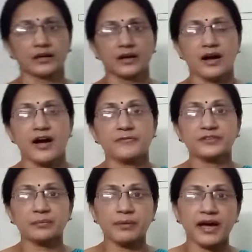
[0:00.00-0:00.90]

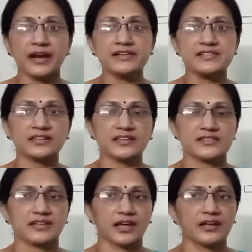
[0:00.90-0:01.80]
After balancing the
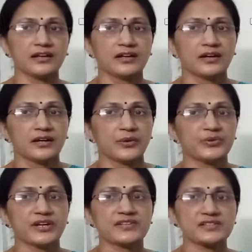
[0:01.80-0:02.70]
scale, you
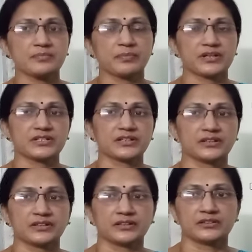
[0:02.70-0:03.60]
just
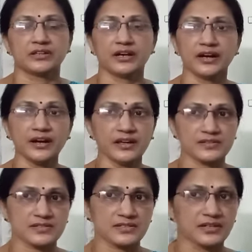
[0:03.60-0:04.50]
measure the
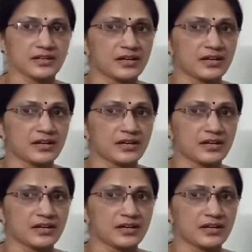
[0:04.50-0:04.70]
readings.